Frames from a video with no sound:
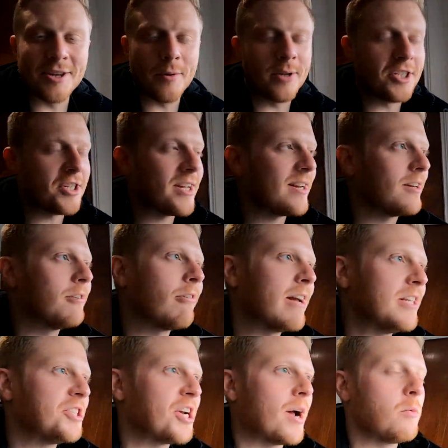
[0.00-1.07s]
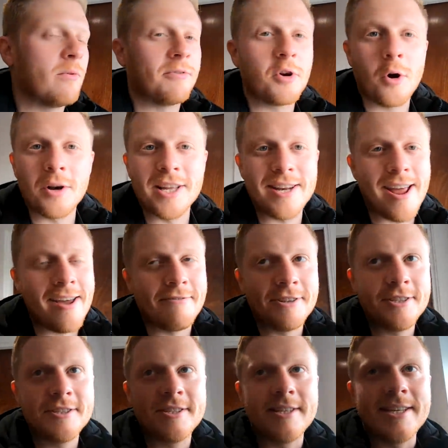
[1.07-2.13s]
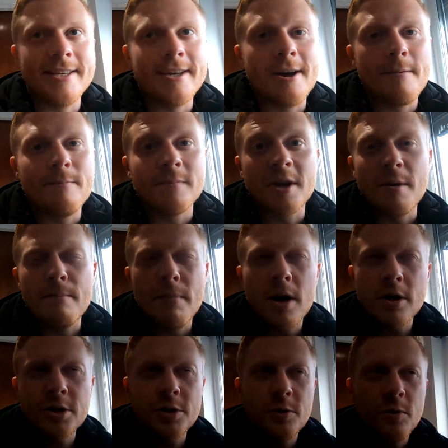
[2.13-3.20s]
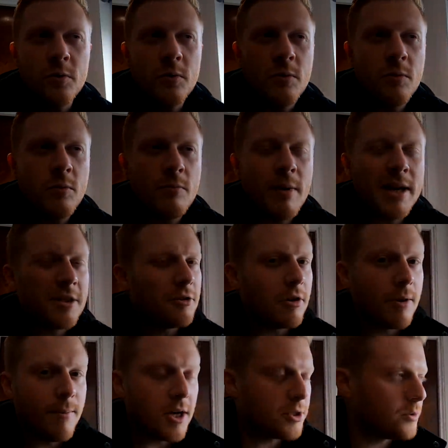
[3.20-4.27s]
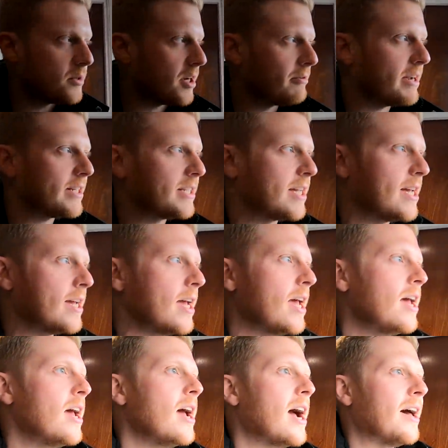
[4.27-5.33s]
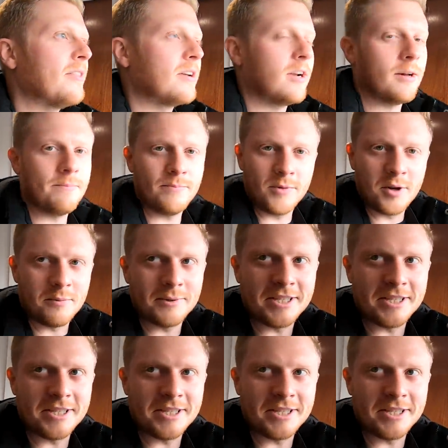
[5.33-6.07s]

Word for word: so I just had a great chat with Colin Evans, the um, commercial manager or commercial director here at the club. Got